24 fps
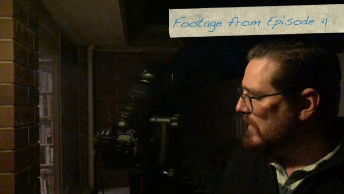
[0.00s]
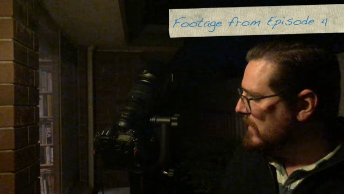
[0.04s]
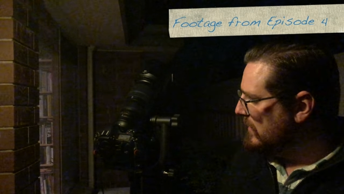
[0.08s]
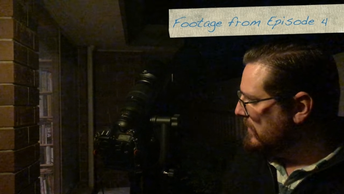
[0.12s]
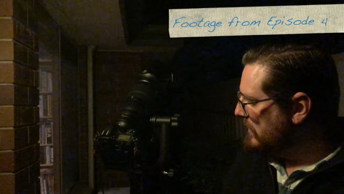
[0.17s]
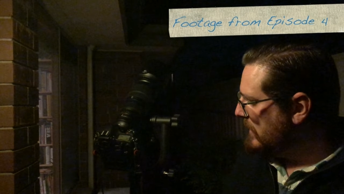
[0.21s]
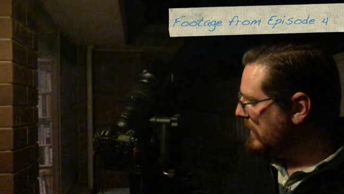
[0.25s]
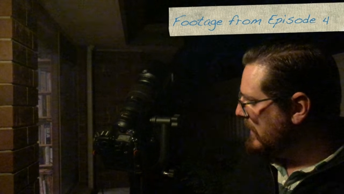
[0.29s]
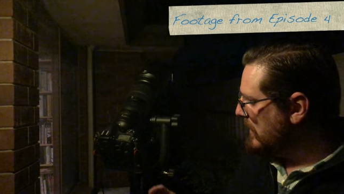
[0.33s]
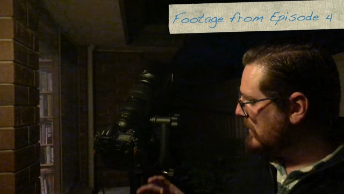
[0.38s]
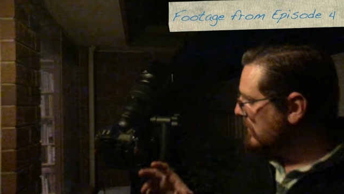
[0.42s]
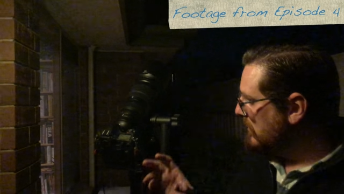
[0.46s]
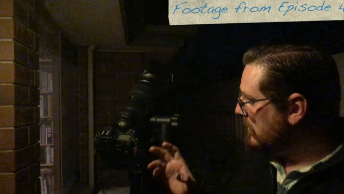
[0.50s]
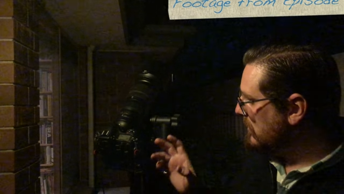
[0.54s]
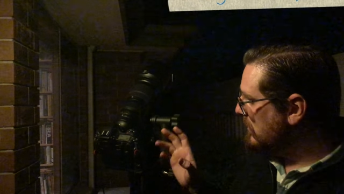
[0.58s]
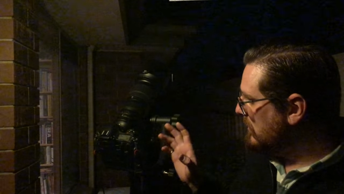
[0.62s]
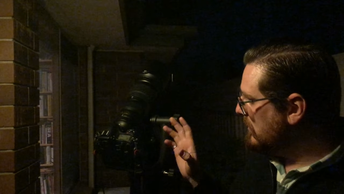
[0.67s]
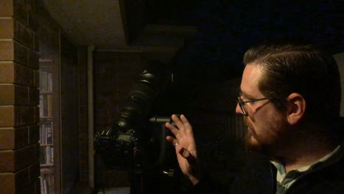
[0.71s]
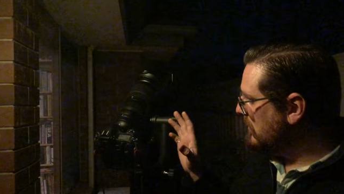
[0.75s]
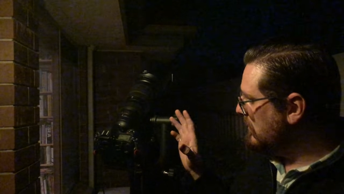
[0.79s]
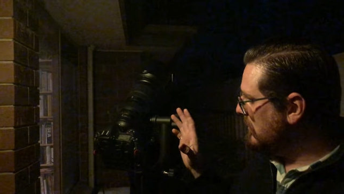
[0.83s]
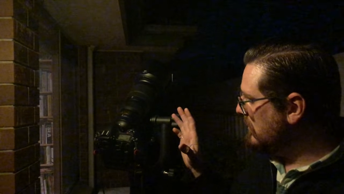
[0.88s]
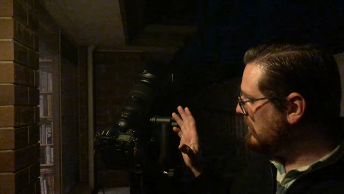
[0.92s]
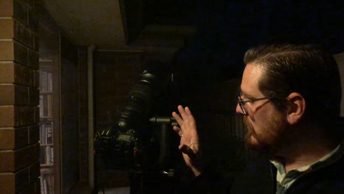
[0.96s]
Now,
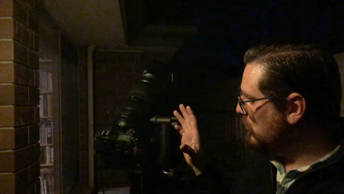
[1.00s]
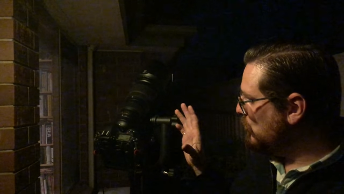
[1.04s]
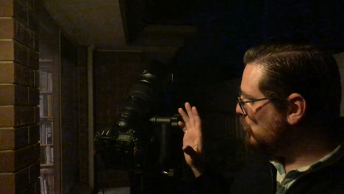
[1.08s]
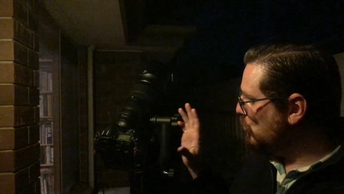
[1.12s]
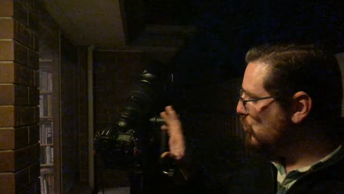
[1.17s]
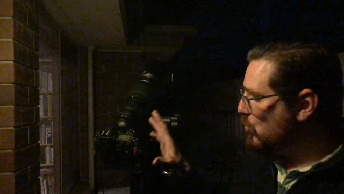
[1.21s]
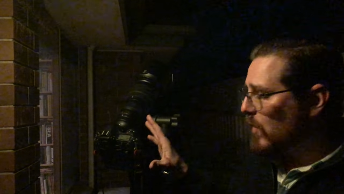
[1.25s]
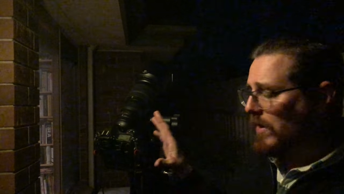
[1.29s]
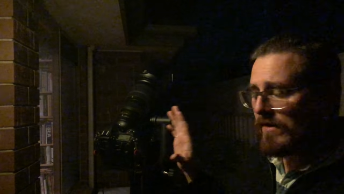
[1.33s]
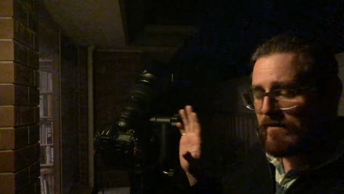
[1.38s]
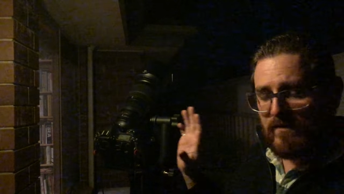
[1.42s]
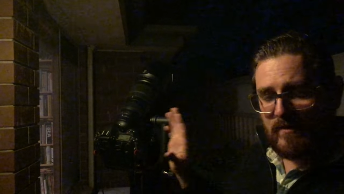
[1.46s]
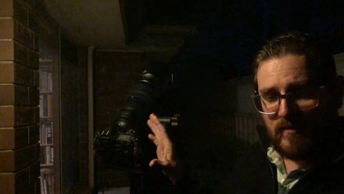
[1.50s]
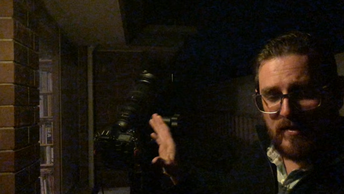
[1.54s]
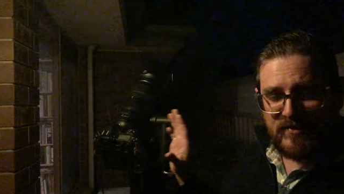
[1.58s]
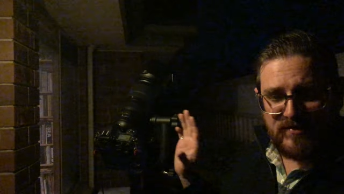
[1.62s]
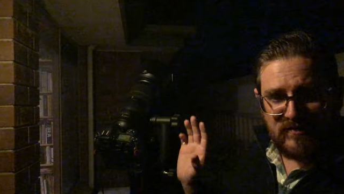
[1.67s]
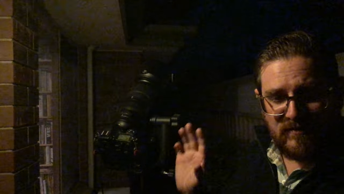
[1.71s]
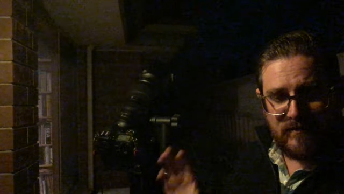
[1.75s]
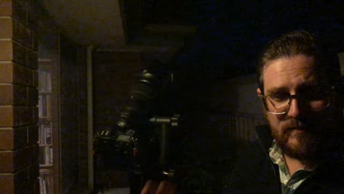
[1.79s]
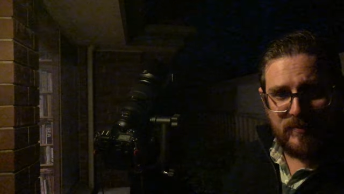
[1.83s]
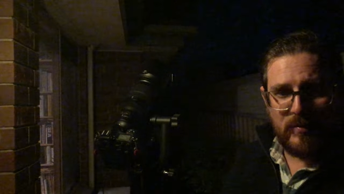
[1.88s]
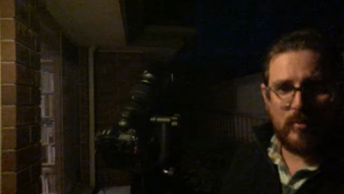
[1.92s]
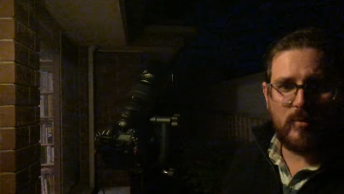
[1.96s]
one of the most
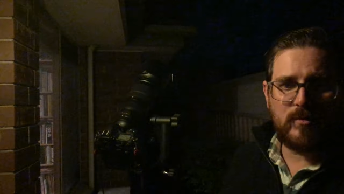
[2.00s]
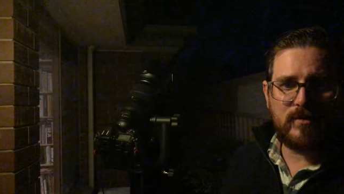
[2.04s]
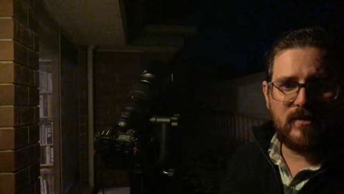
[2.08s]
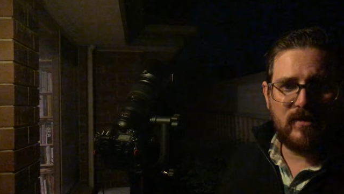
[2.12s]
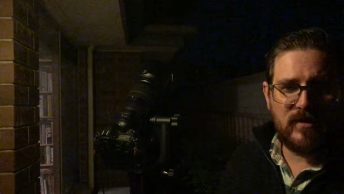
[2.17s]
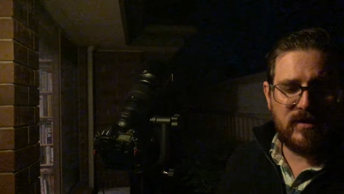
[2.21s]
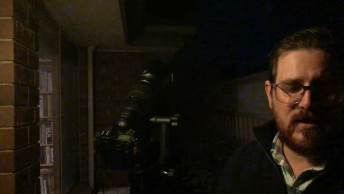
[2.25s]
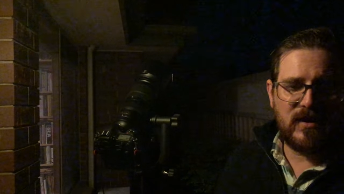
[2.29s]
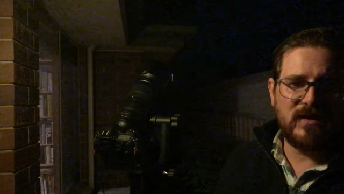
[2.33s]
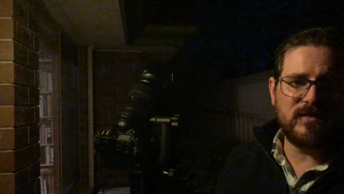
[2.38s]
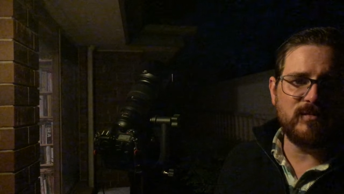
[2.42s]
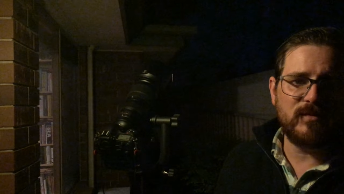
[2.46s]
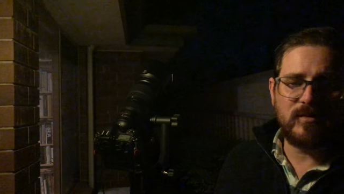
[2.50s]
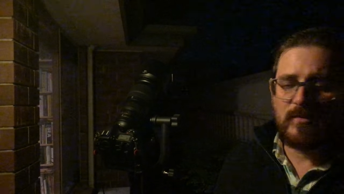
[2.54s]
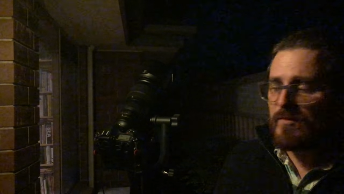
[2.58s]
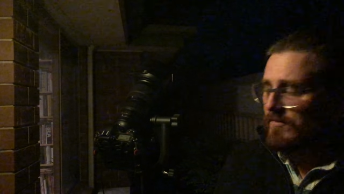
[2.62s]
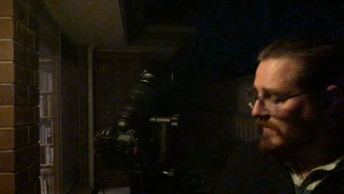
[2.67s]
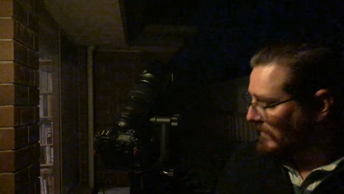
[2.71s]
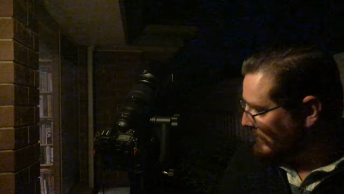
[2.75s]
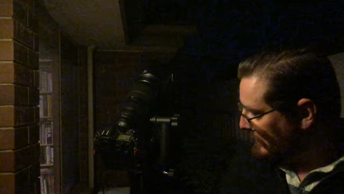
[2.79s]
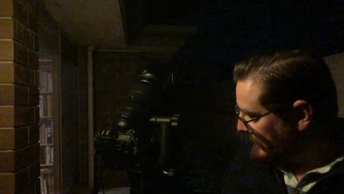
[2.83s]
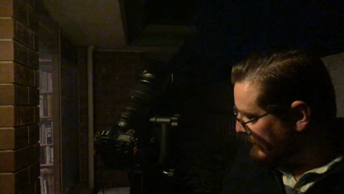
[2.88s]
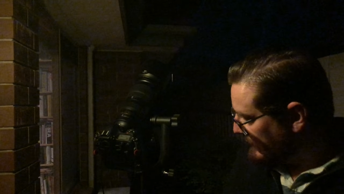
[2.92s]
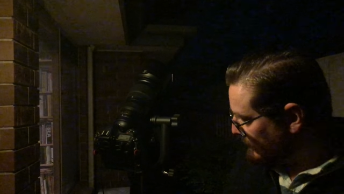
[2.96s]
important things with all
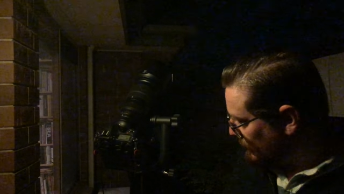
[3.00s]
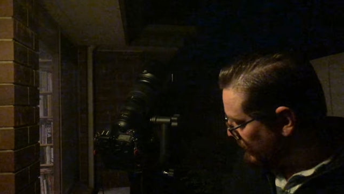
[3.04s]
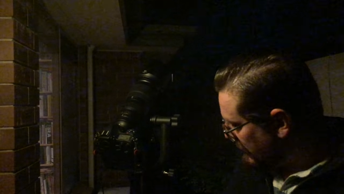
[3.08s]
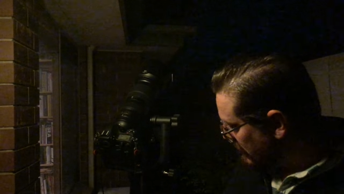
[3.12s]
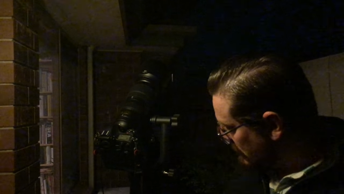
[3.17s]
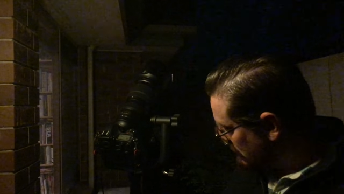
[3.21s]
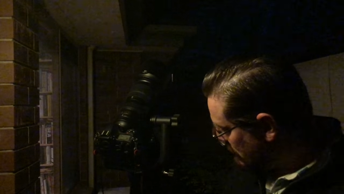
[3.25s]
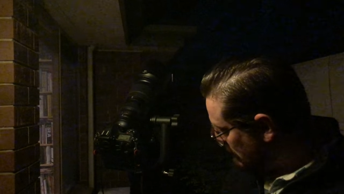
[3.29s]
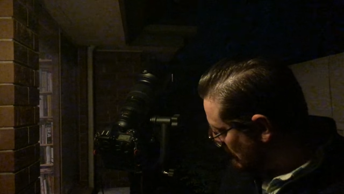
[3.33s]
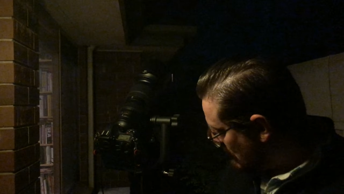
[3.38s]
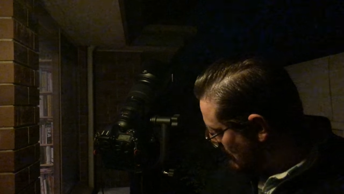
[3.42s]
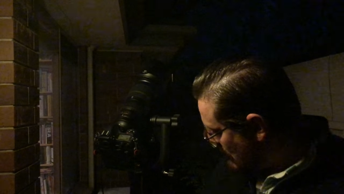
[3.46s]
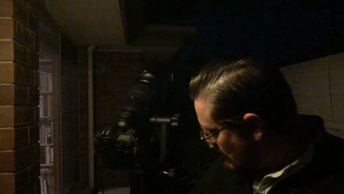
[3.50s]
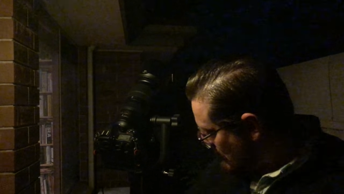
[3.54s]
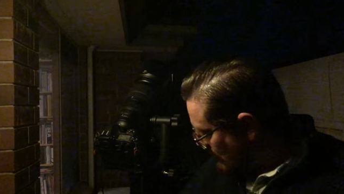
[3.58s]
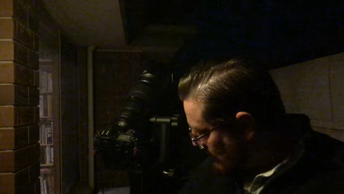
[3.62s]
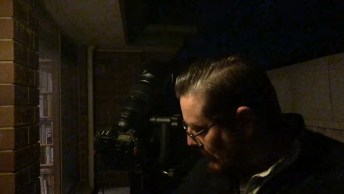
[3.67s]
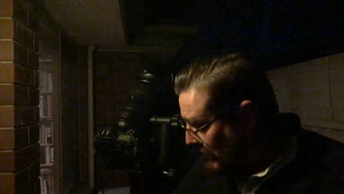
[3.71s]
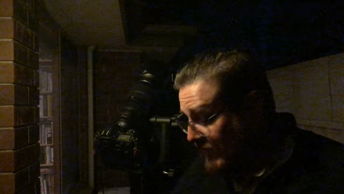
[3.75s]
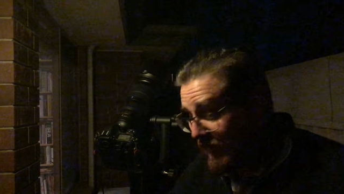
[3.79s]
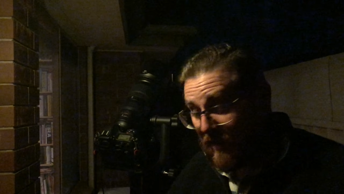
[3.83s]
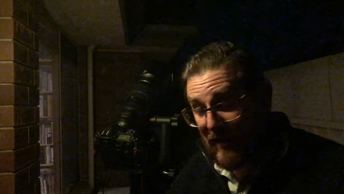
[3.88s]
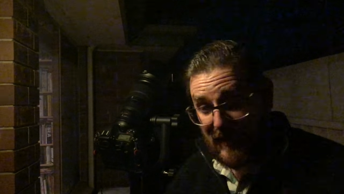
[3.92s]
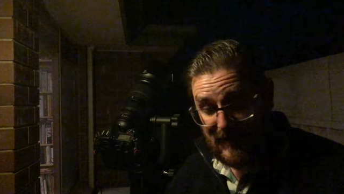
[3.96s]
this as well,
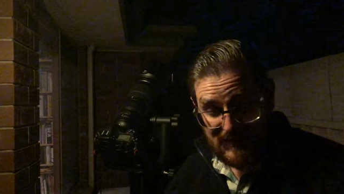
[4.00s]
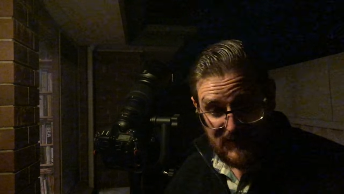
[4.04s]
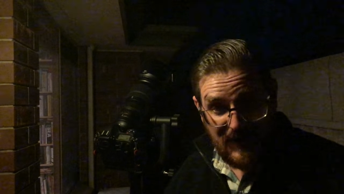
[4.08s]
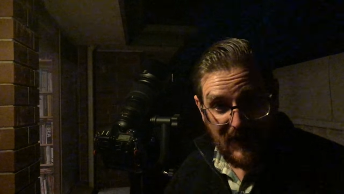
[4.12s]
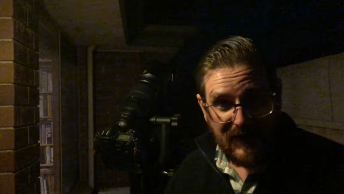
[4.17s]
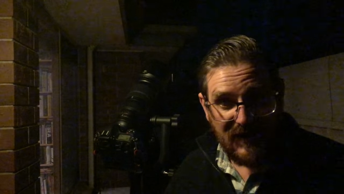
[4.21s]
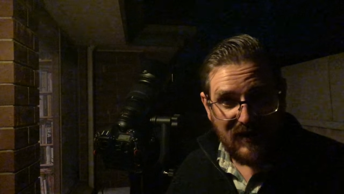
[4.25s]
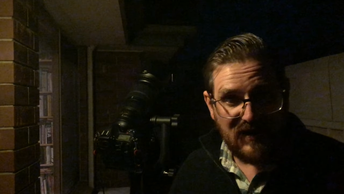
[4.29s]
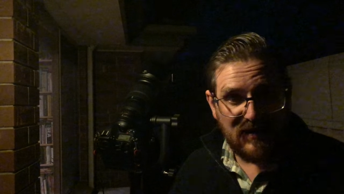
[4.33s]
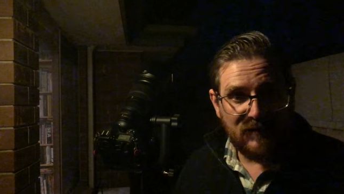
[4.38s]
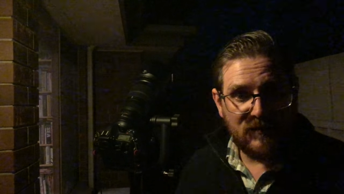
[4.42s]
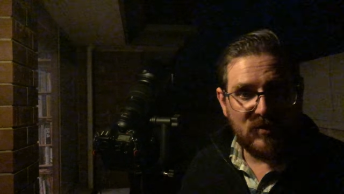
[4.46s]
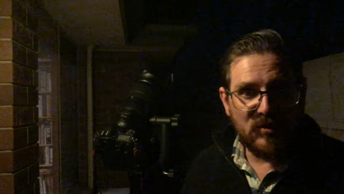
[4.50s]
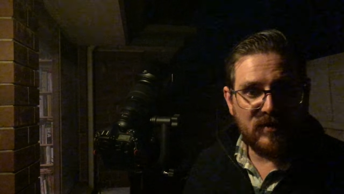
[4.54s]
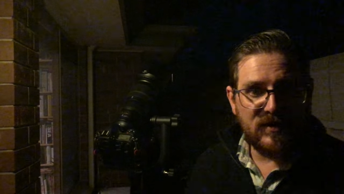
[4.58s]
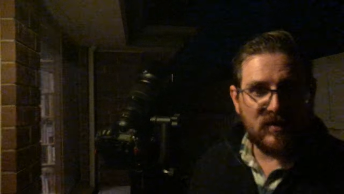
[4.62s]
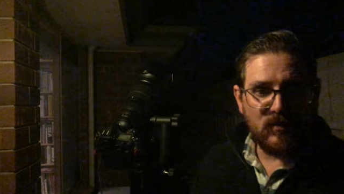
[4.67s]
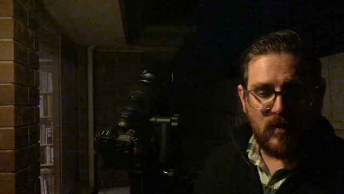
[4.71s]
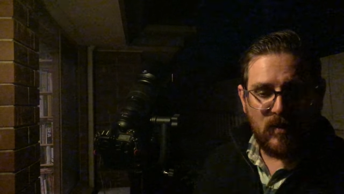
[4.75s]
like taking the Milky